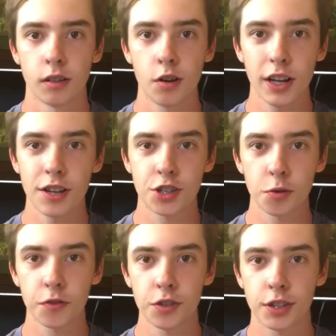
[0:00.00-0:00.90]
Okay, so
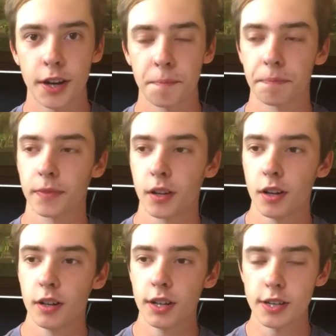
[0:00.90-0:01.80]
review time.
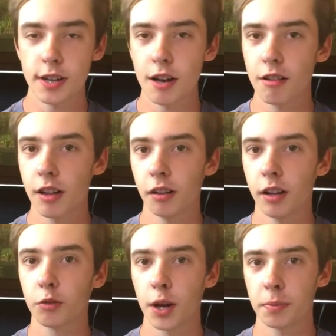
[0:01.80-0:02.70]
Is
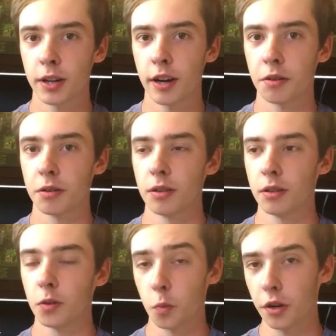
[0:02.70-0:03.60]
LLL Reptile
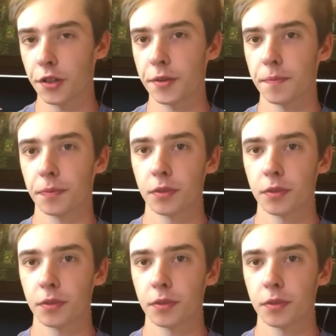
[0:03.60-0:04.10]
worth it?